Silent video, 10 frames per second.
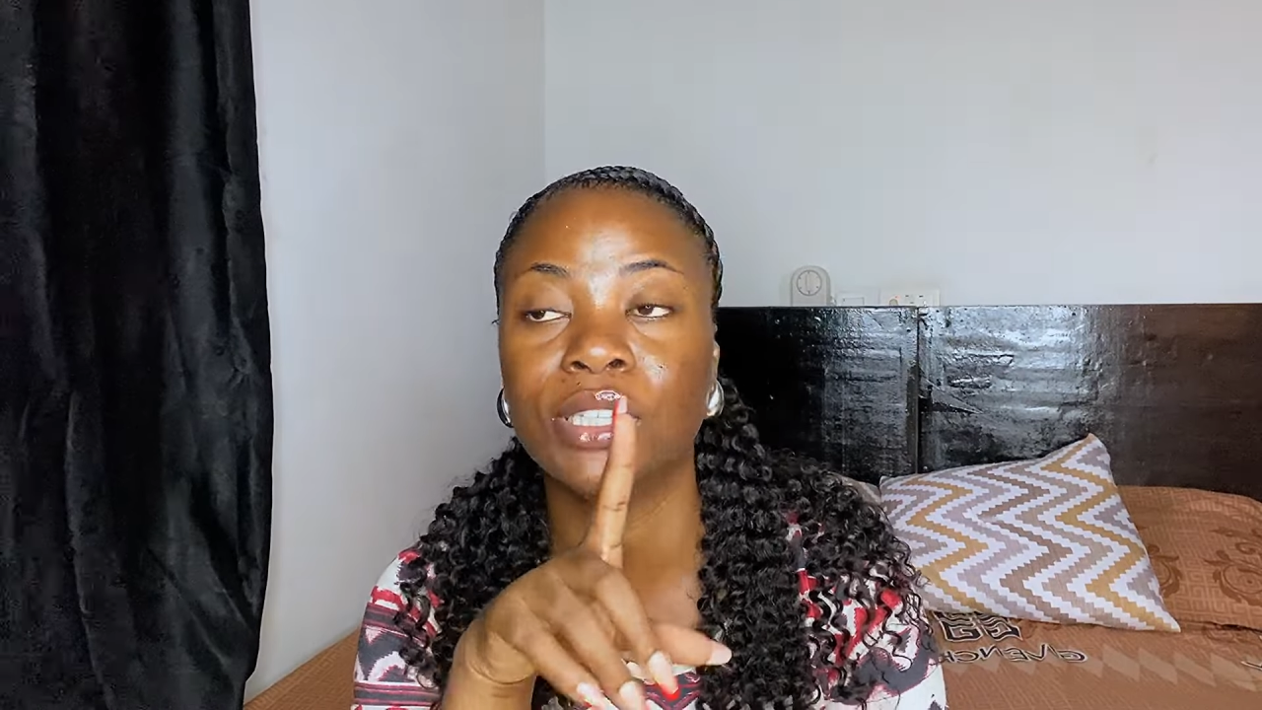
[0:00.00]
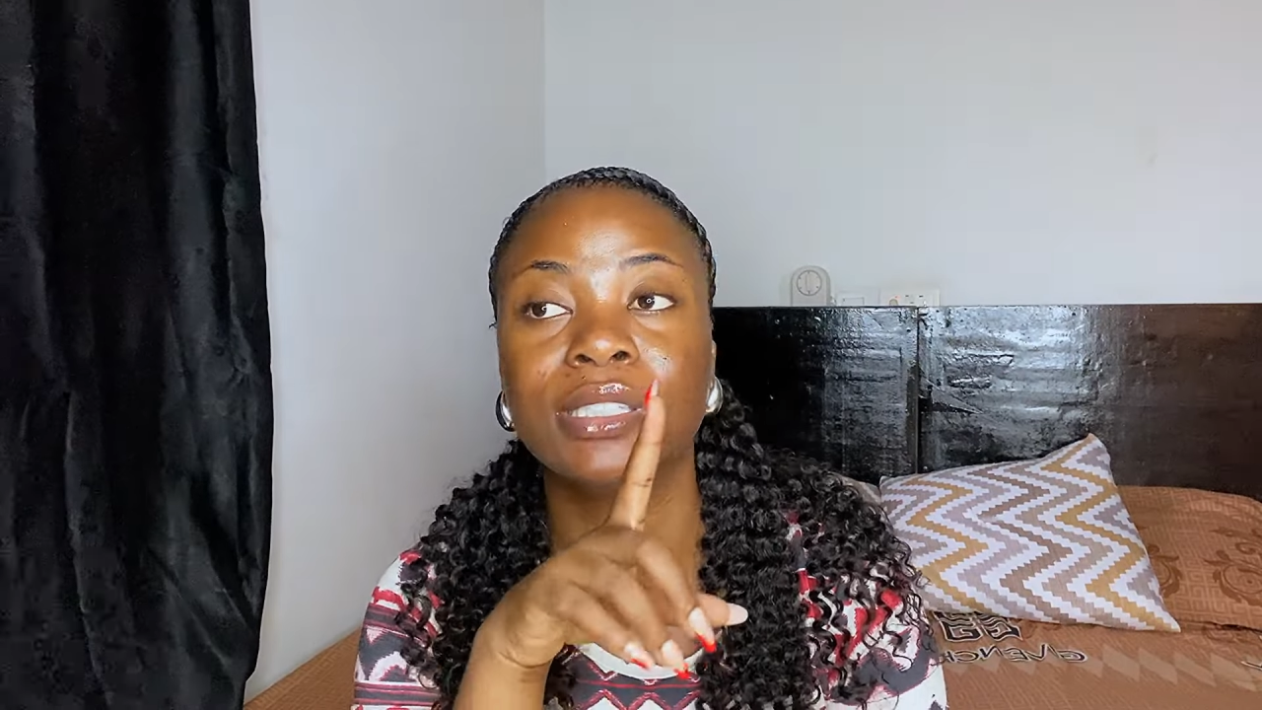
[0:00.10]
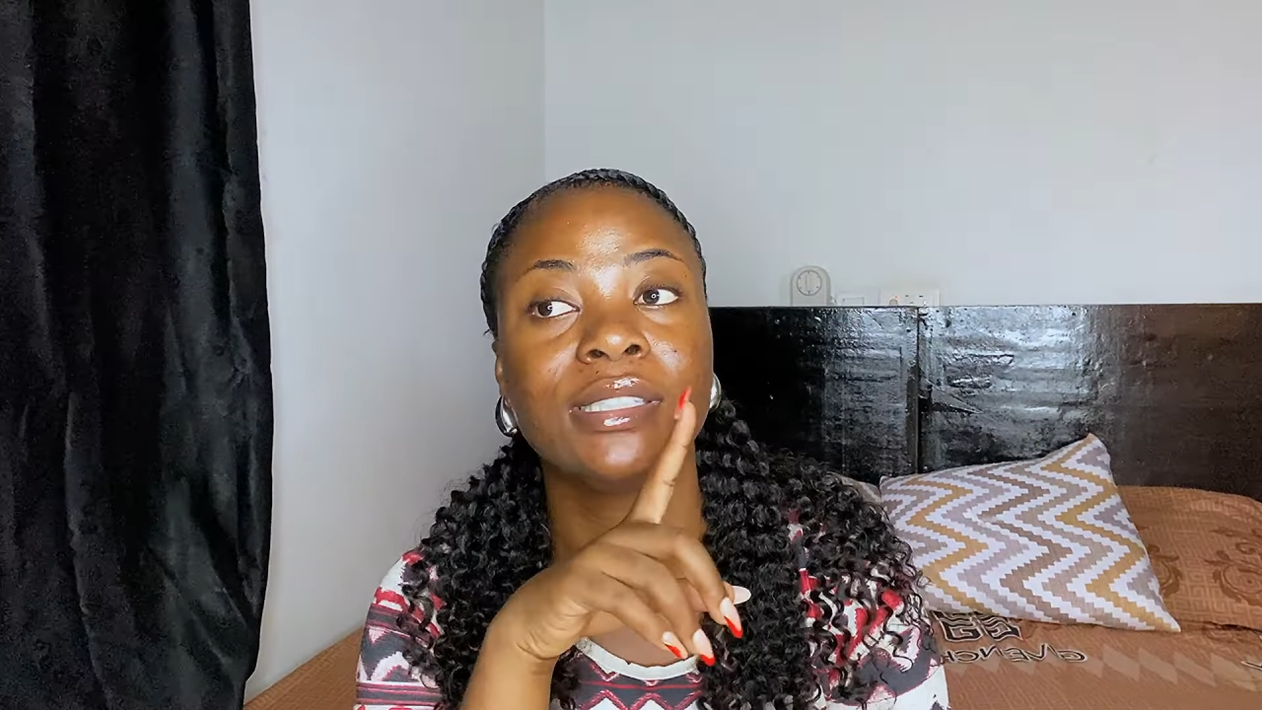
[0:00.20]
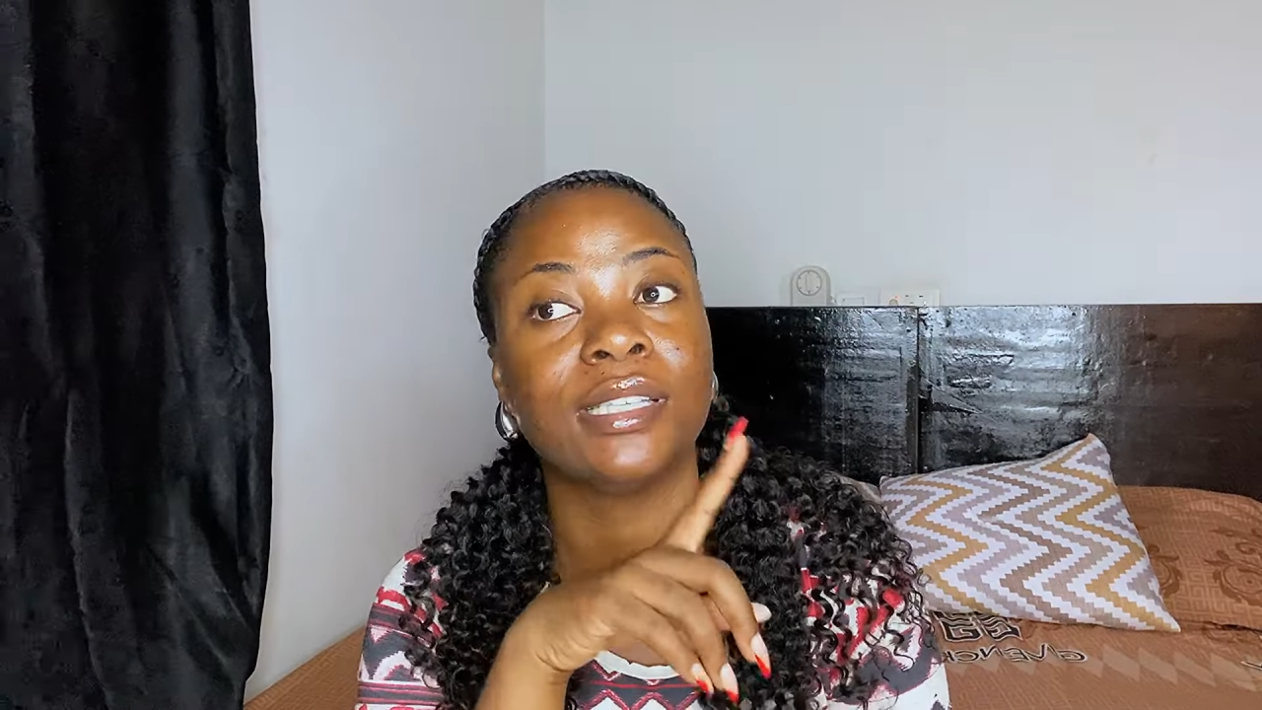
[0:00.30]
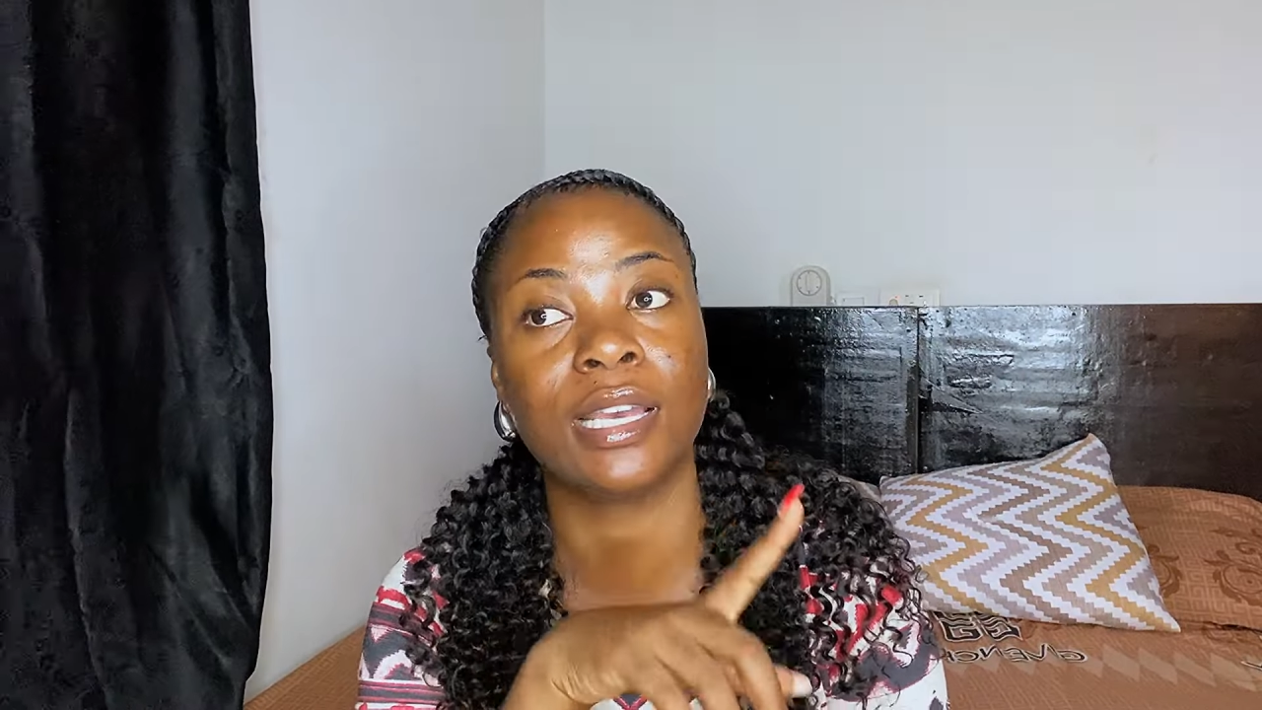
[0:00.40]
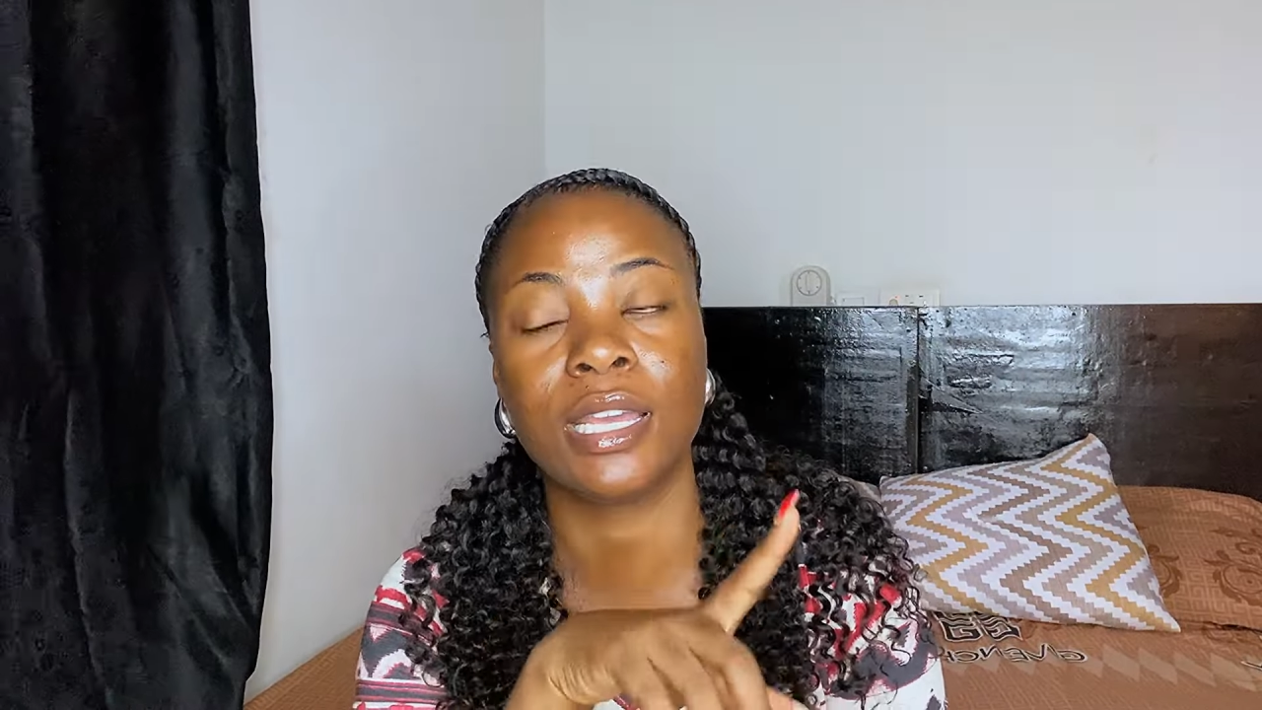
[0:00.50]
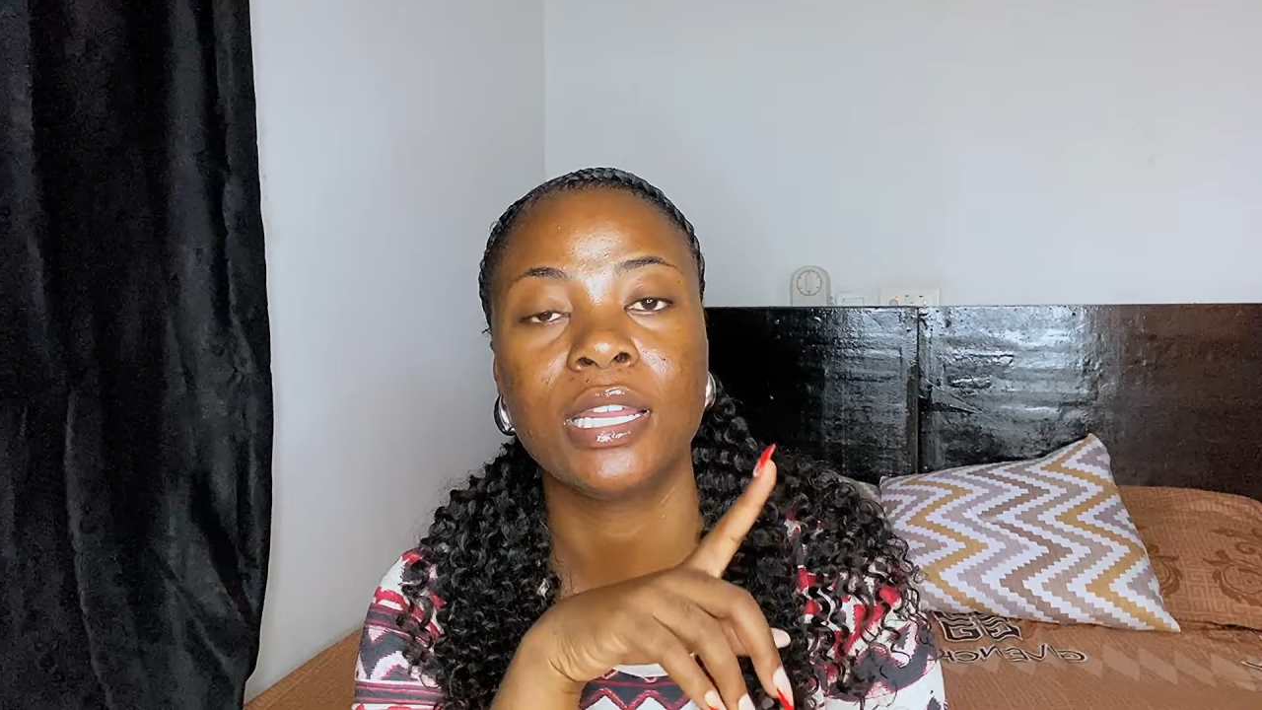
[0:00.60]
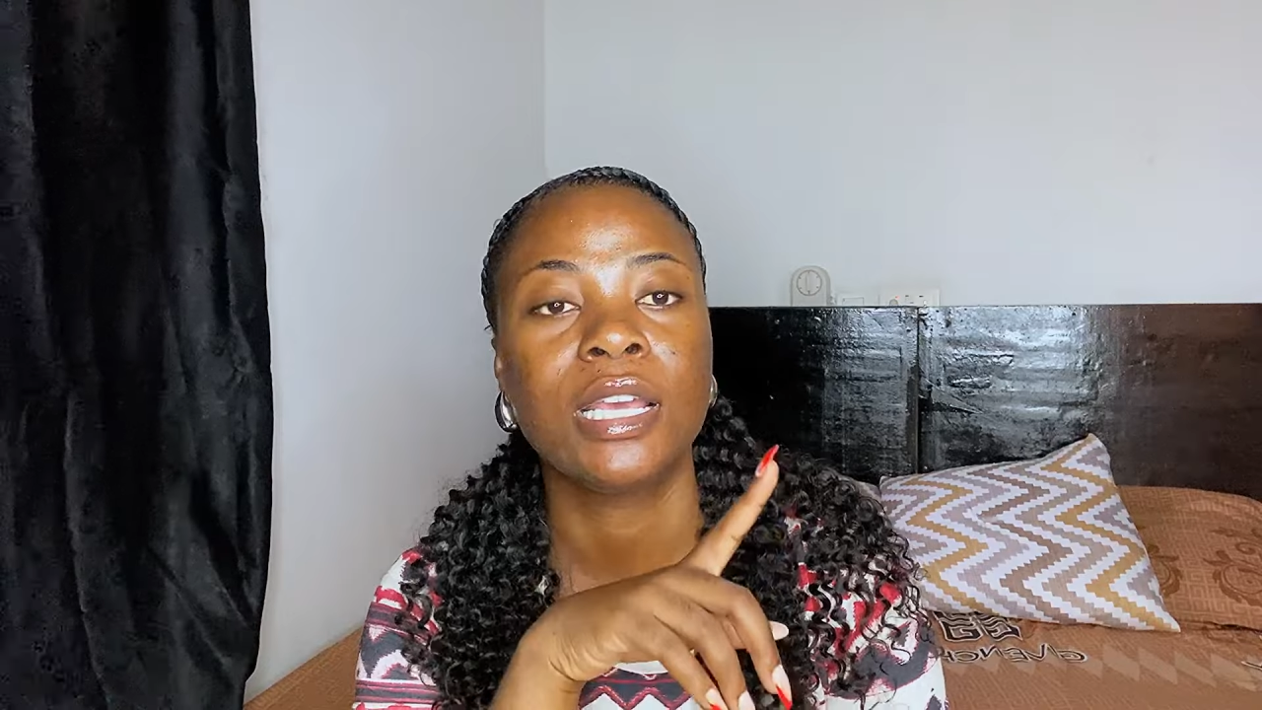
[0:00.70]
this side.